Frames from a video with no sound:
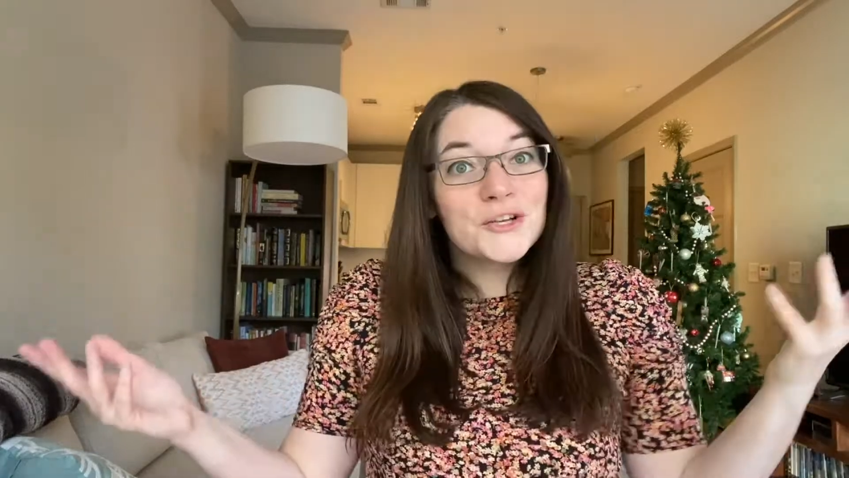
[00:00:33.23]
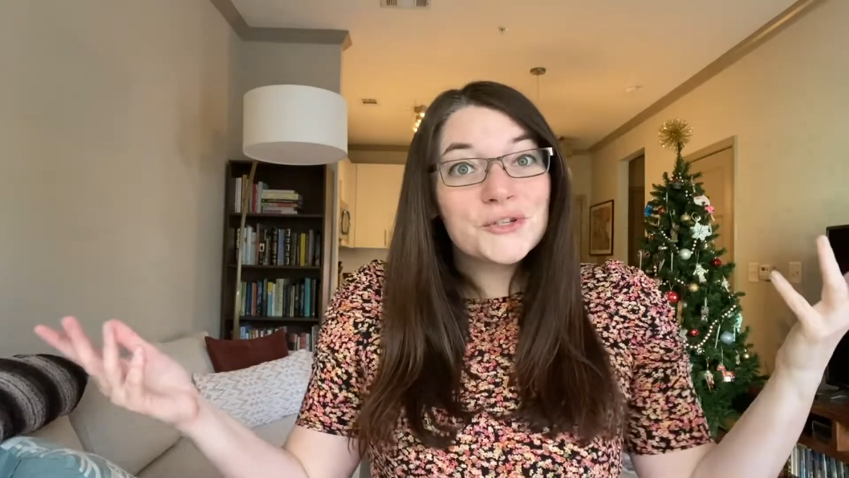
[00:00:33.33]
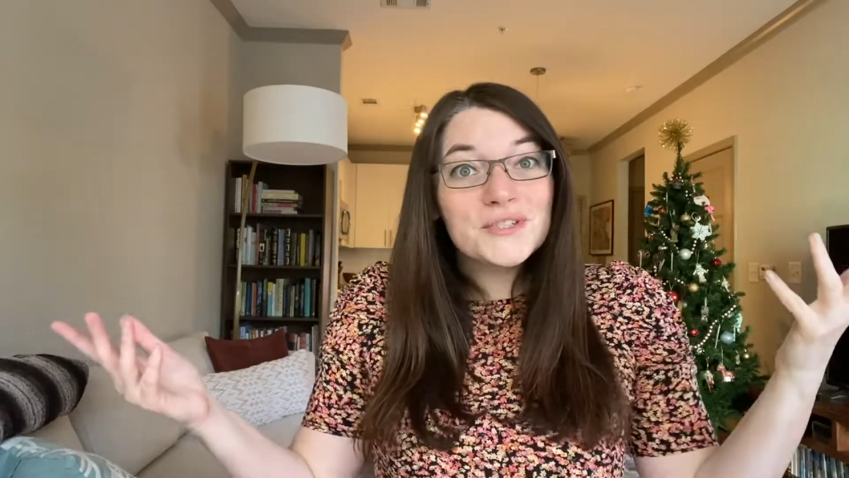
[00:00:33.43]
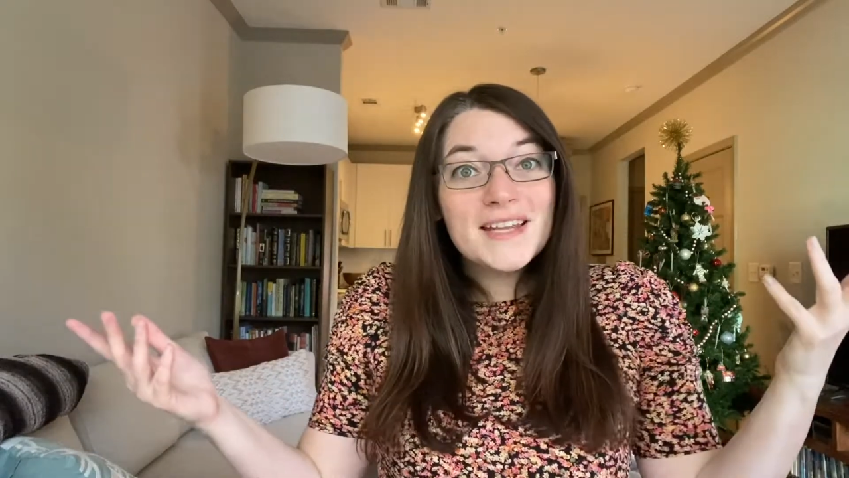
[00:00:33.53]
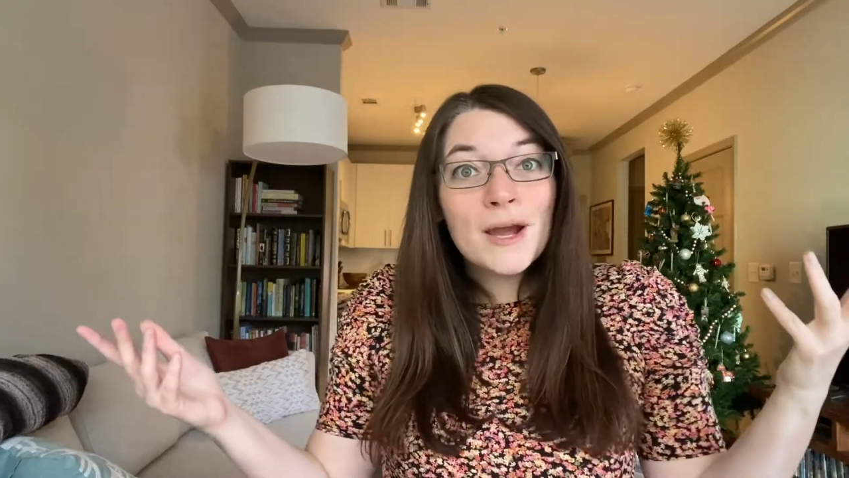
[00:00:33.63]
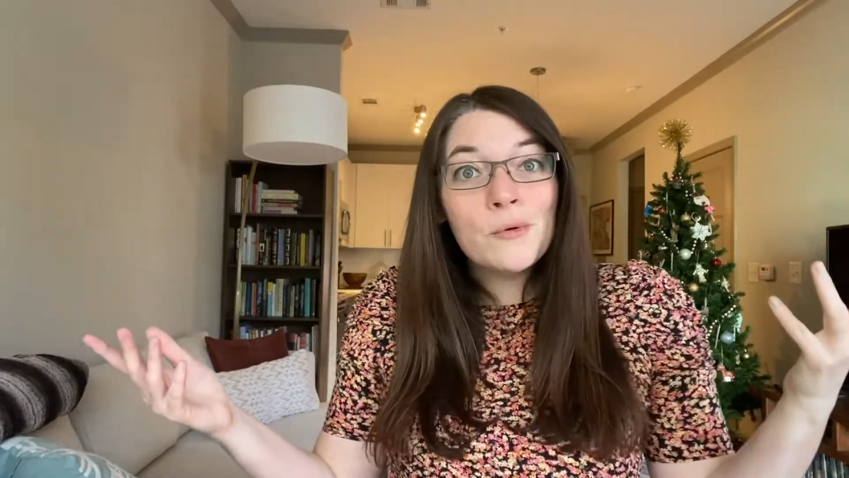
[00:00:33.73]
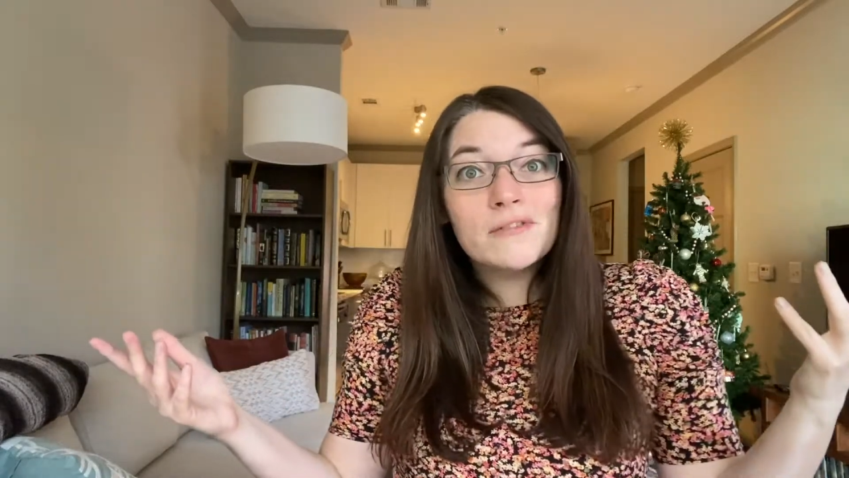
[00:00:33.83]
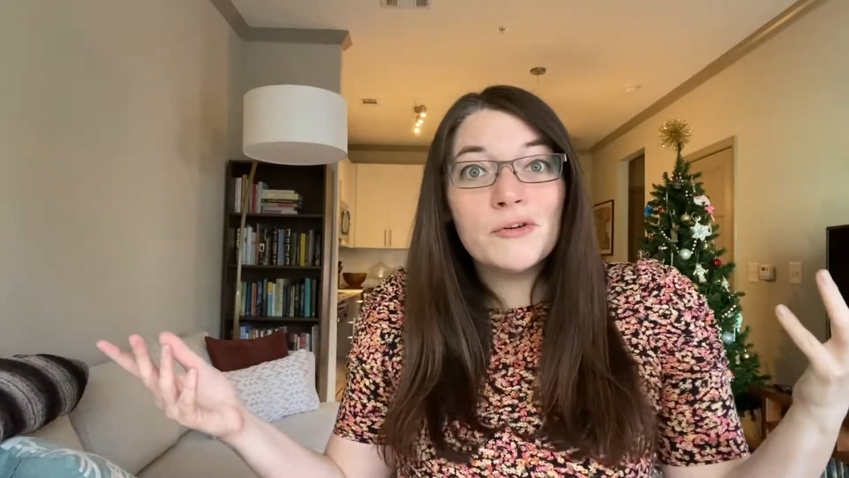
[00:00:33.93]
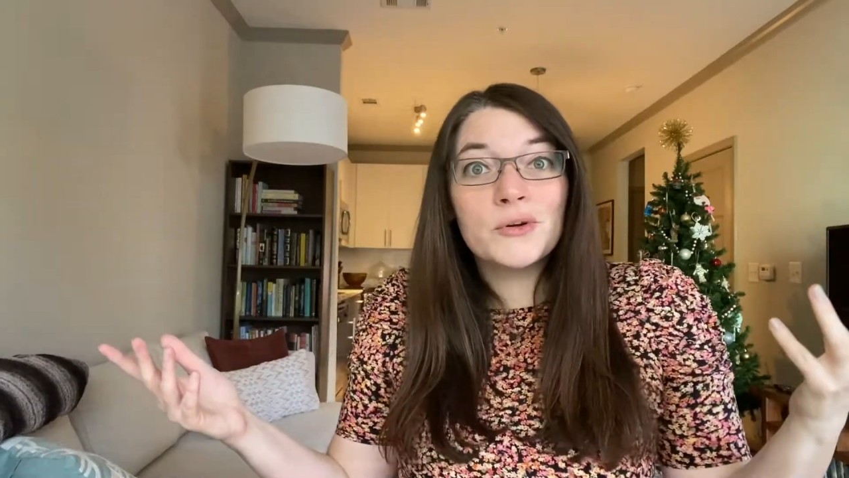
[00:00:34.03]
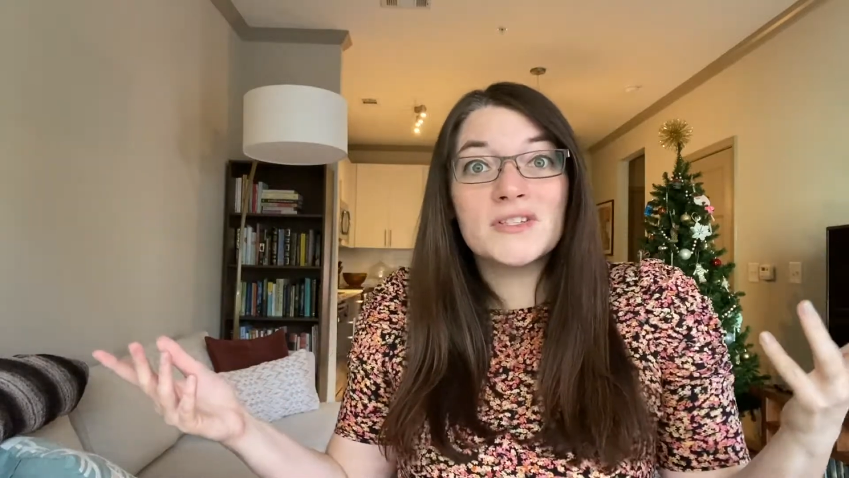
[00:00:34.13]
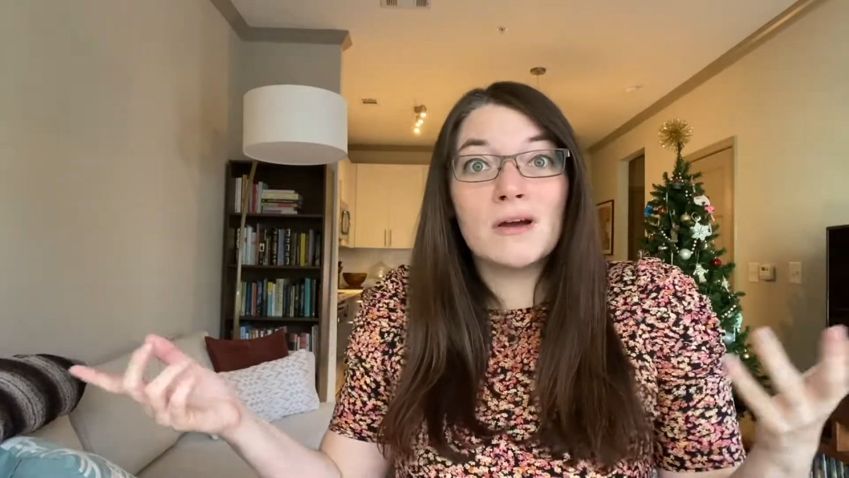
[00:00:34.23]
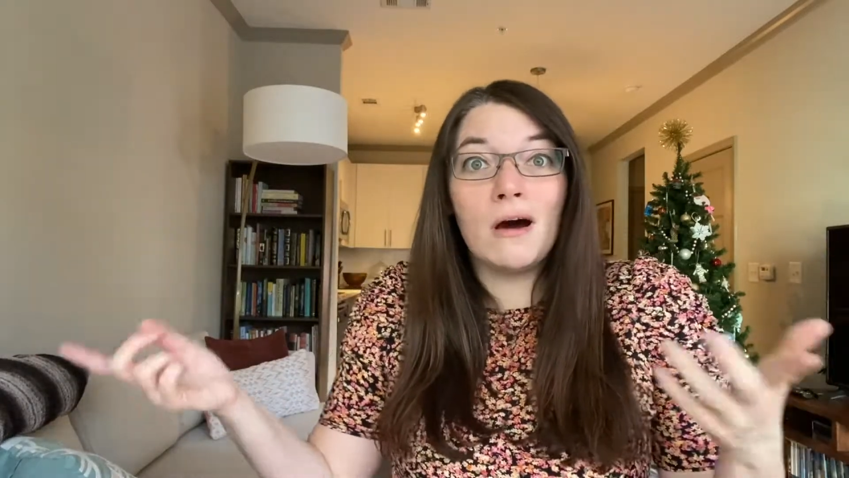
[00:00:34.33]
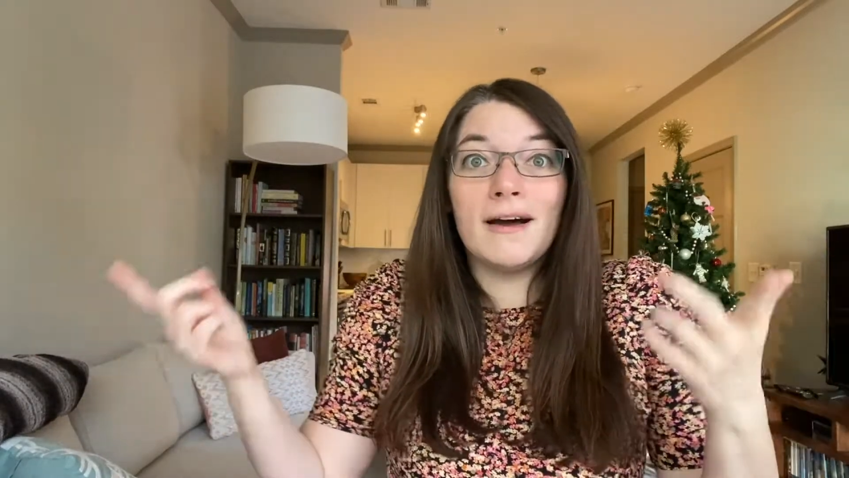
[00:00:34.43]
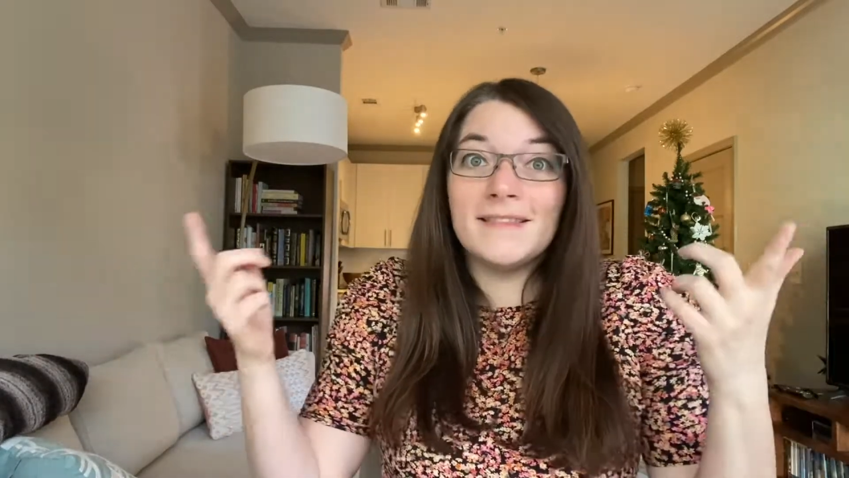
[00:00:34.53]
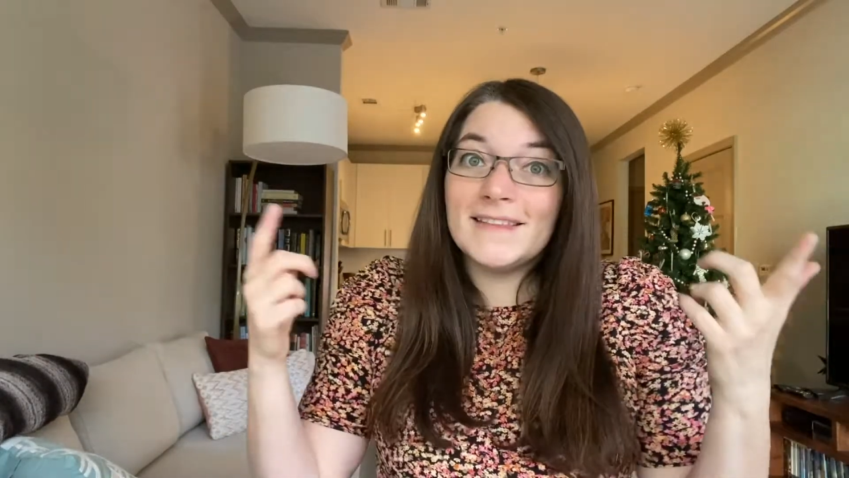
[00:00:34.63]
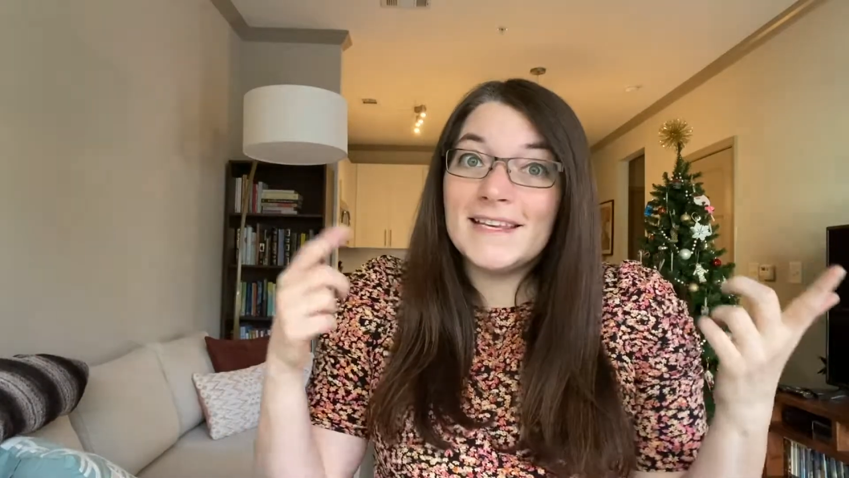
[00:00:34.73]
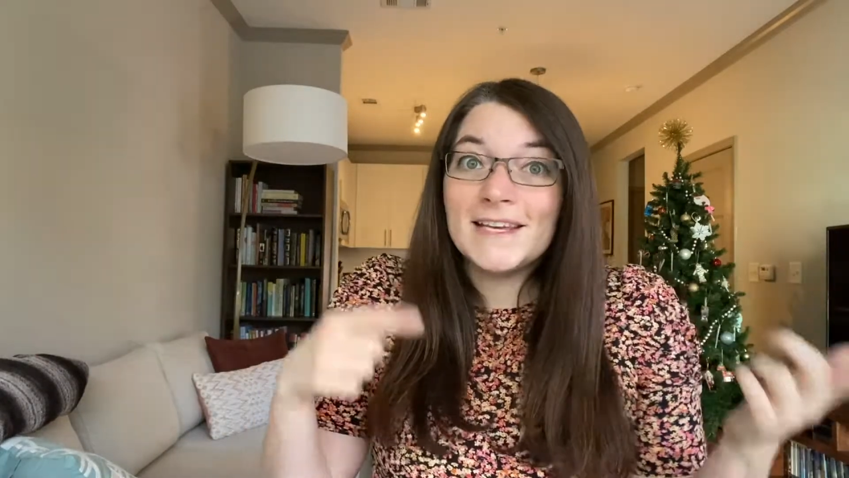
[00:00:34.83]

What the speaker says: So today I want to focus on the